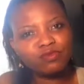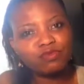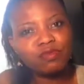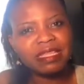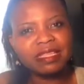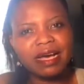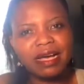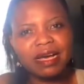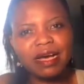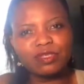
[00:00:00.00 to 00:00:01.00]
room in that
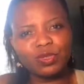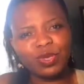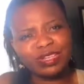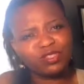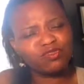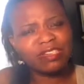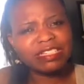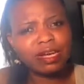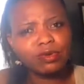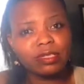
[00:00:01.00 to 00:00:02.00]
car so you can stretch
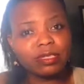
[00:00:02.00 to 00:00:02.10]
out.